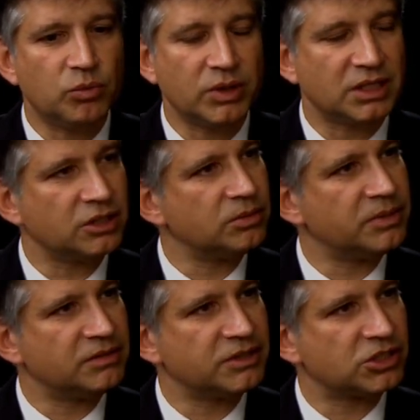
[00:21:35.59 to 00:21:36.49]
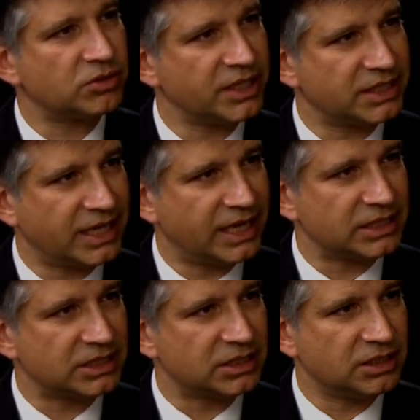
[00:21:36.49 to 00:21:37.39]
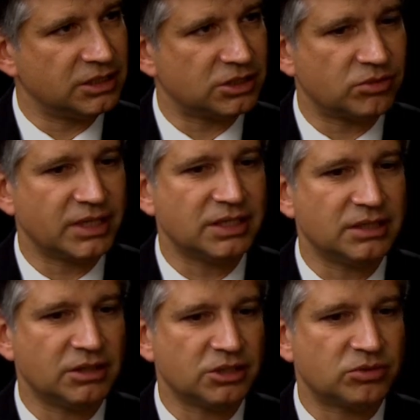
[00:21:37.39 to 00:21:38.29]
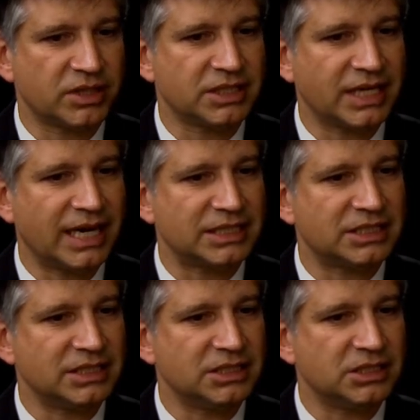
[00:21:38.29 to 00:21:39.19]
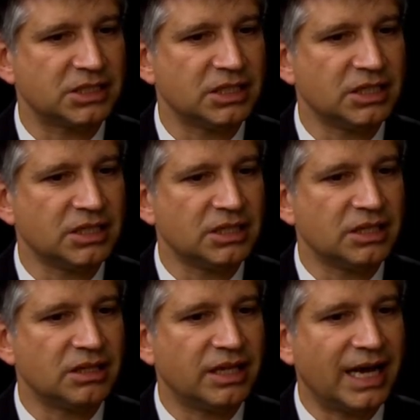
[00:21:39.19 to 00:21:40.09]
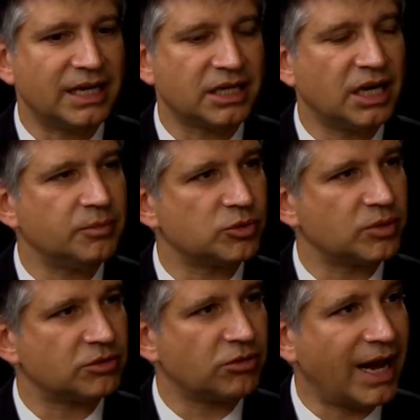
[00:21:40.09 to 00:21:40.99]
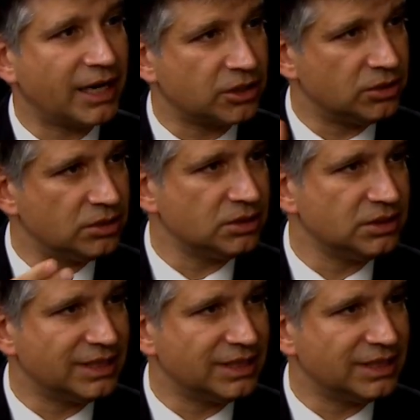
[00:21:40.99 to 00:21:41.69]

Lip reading: with a little bit of a string attached. The string attached is that it comes with a radical